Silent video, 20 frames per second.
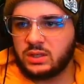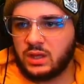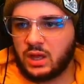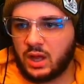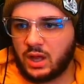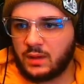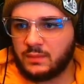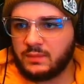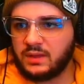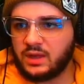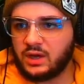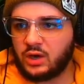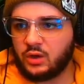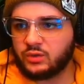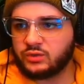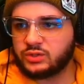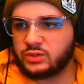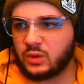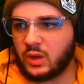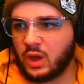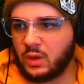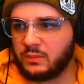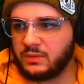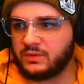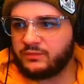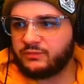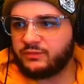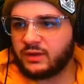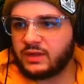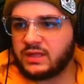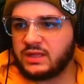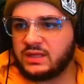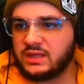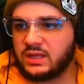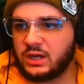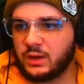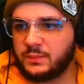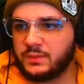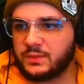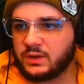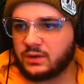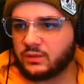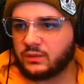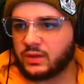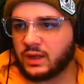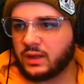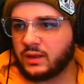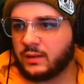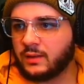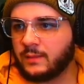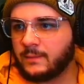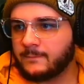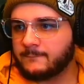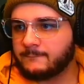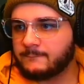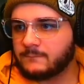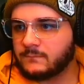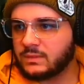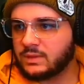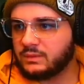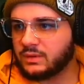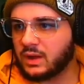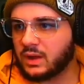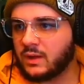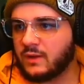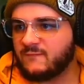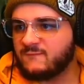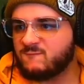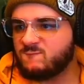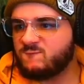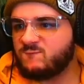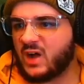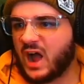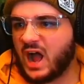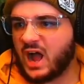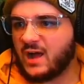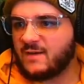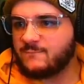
Um, and also help me fucking get up here. Okay. Here we go. Ah.